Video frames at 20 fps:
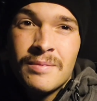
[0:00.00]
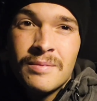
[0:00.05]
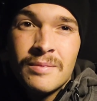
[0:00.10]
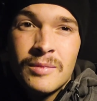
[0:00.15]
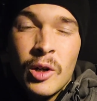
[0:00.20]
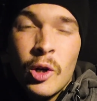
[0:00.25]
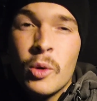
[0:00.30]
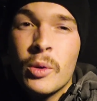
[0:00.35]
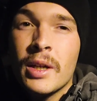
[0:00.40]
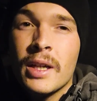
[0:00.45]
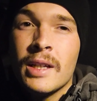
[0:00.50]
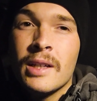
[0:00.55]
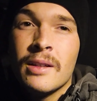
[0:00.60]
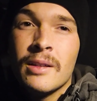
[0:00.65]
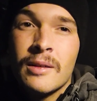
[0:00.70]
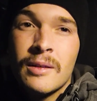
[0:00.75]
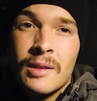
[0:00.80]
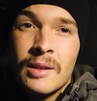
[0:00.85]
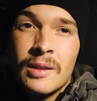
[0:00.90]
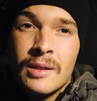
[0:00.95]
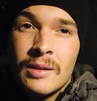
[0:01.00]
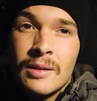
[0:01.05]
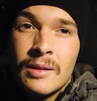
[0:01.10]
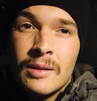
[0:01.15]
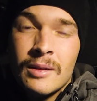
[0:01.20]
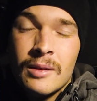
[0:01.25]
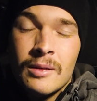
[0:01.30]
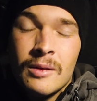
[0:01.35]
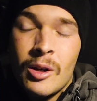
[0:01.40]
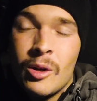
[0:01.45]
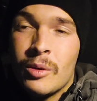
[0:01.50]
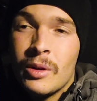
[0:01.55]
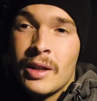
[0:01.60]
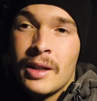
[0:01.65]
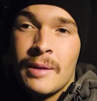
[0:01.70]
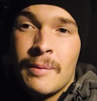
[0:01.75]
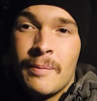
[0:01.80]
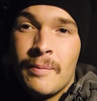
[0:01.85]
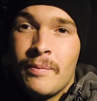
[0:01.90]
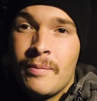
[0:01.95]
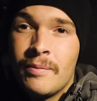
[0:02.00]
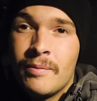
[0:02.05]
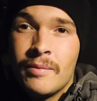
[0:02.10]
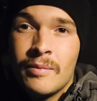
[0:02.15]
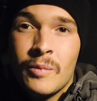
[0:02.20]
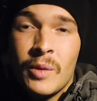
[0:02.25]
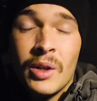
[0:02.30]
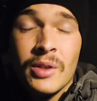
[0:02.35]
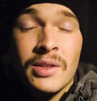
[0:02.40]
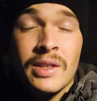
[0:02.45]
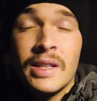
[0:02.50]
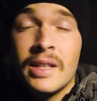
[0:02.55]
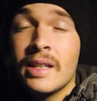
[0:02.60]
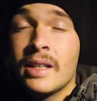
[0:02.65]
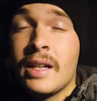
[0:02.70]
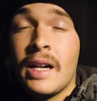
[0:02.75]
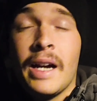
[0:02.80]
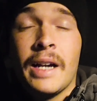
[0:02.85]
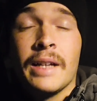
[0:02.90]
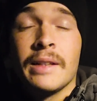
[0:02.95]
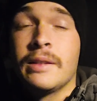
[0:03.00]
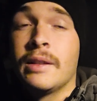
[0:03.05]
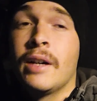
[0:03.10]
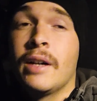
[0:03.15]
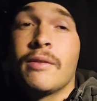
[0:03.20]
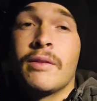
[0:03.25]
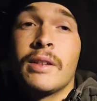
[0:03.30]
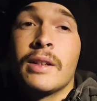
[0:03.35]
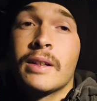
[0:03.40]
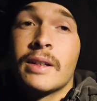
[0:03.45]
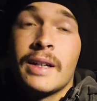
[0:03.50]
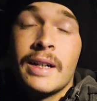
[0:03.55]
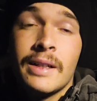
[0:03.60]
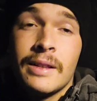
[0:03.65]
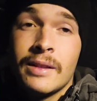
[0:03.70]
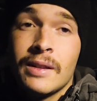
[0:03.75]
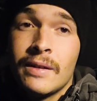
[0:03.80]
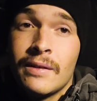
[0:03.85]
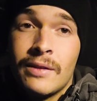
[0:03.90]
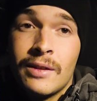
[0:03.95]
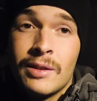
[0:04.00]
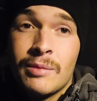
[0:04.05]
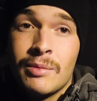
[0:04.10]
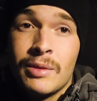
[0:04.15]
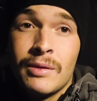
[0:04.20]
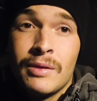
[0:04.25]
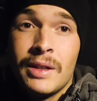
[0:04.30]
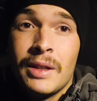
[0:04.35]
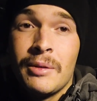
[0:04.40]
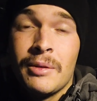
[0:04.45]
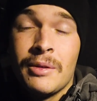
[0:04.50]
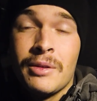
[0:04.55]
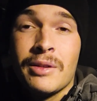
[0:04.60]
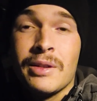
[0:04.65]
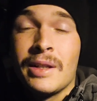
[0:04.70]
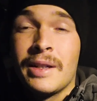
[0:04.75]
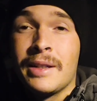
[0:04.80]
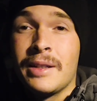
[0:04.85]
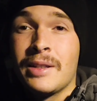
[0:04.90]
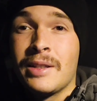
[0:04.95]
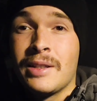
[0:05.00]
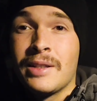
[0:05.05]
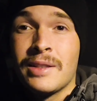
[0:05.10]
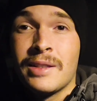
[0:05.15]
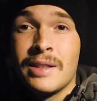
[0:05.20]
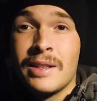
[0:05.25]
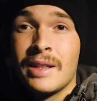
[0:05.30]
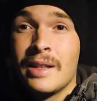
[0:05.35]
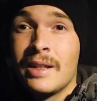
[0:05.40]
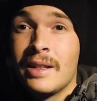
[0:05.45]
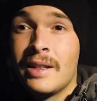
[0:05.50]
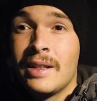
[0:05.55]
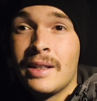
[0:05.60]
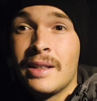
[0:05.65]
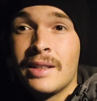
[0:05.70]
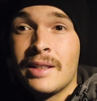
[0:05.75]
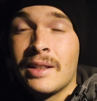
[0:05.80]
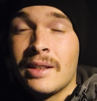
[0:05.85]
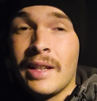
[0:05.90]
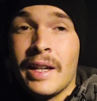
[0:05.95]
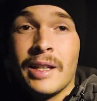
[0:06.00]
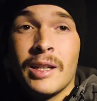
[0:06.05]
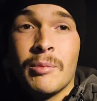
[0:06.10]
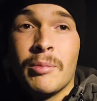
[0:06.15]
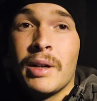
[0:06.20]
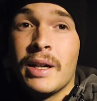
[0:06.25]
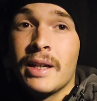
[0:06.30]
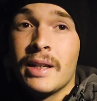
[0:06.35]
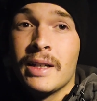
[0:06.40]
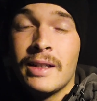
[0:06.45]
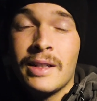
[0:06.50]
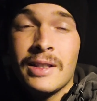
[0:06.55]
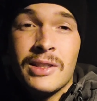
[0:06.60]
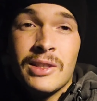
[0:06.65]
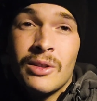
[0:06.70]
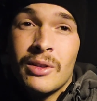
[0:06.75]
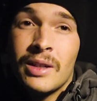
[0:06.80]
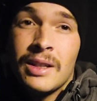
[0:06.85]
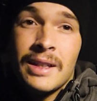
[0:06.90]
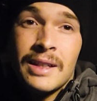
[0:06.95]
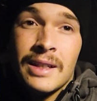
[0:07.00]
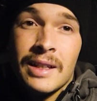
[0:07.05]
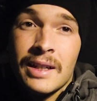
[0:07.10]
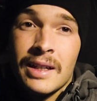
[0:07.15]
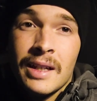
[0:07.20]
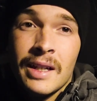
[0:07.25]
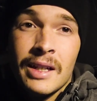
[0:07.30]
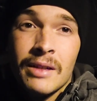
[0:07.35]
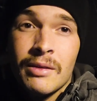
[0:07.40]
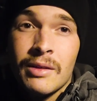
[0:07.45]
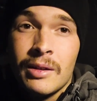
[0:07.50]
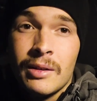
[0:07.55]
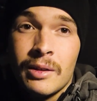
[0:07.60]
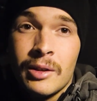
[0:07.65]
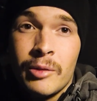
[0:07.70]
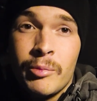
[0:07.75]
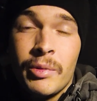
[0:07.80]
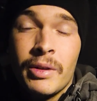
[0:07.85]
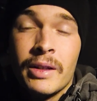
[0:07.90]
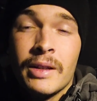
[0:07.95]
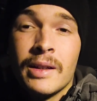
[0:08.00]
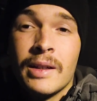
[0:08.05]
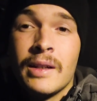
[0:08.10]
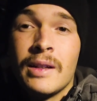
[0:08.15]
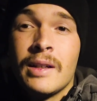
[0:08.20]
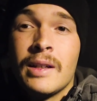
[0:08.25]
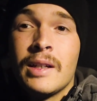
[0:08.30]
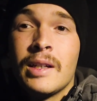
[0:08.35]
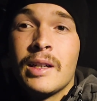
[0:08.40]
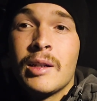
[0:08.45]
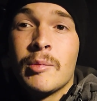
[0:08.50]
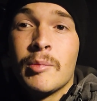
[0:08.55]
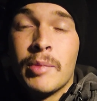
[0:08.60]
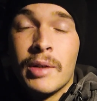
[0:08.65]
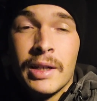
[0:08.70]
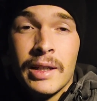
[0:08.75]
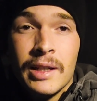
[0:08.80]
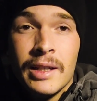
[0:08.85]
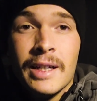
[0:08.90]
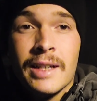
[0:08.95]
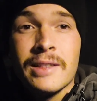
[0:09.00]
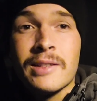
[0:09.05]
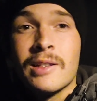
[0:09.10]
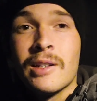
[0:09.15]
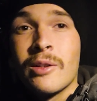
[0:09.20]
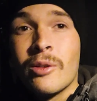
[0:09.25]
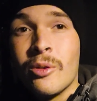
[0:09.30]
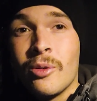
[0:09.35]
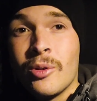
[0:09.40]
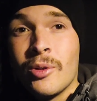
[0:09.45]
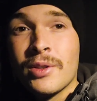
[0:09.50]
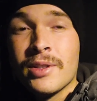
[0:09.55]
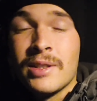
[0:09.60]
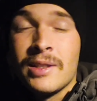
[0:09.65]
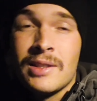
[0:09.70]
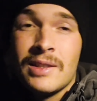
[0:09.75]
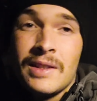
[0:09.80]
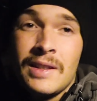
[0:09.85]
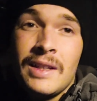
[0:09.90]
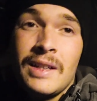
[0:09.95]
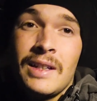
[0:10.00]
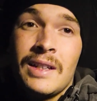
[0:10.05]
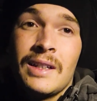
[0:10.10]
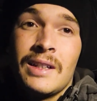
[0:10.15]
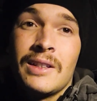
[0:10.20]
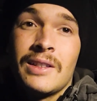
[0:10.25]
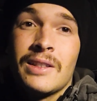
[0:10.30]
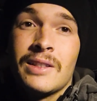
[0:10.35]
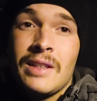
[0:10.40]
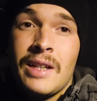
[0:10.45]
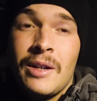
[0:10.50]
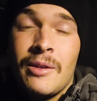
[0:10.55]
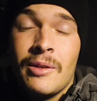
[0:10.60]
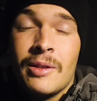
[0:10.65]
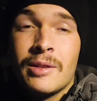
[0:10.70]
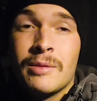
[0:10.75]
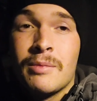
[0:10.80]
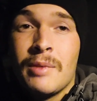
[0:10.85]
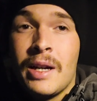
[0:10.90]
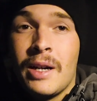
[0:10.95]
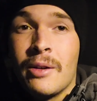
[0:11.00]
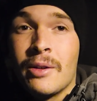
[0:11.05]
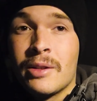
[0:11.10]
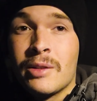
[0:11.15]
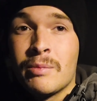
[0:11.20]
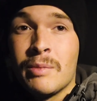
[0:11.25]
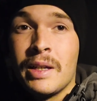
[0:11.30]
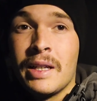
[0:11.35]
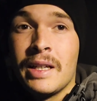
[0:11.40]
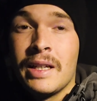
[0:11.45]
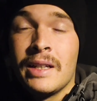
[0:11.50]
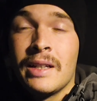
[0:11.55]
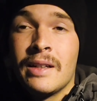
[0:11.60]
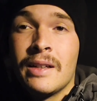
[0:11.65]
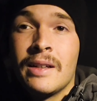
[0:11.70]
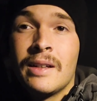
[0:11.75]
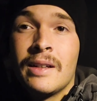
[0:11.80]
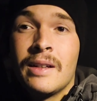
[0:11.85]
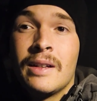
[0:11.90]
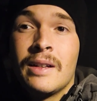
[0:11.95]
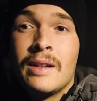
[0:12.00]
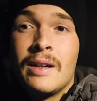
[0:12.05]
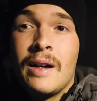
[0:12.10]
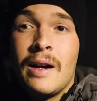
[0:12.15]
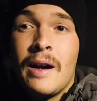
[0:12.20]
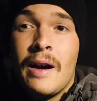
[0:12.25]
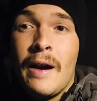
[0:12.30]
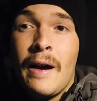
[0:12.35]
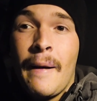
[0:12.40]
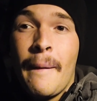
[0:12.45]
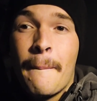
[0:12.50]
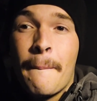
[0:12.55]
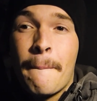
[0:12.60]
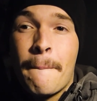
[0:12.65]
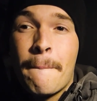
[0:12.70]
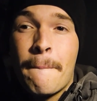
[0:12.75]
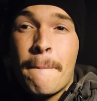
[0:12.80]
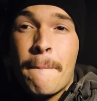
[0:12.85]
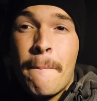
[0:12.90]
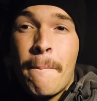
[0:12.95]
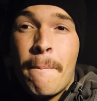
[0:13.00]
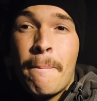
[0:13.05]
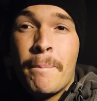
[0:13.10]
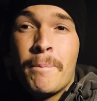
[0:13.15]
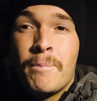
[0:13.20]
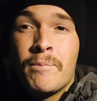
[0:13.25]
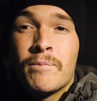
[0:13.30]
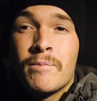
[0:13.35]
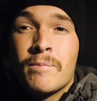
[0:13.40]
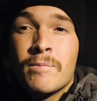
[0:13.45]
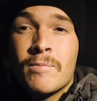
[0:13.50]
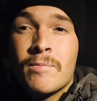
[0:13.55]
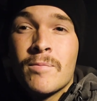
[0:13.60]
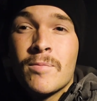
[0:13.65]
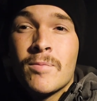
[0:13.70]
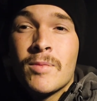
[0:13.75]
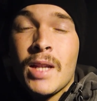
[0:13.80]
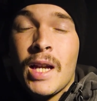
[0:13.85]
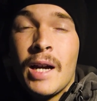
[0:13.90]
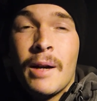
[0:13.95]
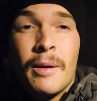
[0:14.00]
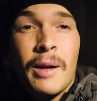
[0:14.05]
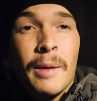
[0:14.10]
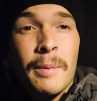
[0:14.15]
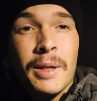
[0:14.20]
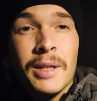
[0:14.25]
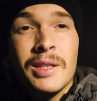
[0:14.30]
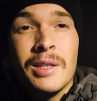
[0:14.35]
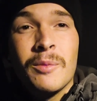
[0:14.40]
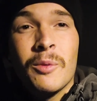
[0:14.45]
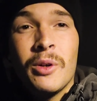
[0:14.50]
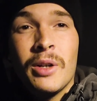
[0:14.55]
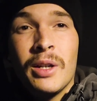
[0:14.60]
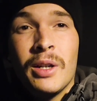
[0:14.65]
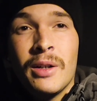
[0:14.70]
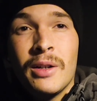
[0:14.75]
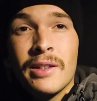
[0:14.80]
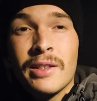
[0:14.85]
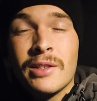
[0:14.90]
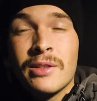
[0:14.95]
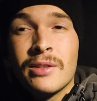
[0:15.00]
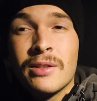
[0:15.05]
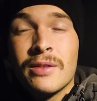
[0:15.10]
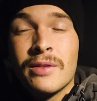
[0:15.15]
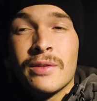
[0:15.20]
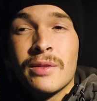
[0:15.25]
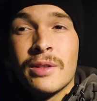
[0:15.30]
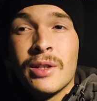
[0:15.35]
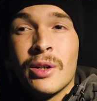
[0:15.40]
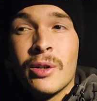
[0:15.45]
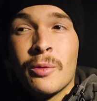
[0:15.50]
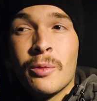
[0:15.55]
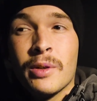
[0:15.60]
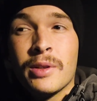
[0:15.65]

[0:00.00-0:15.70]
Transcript: okay. Okay. When I was a kid, I loved it. I loved this movie. I was, like, just delighted by it. And I still get a kick out of it a little bit. But as an adult and seeing just how it's made, I'm actually more curious to have known what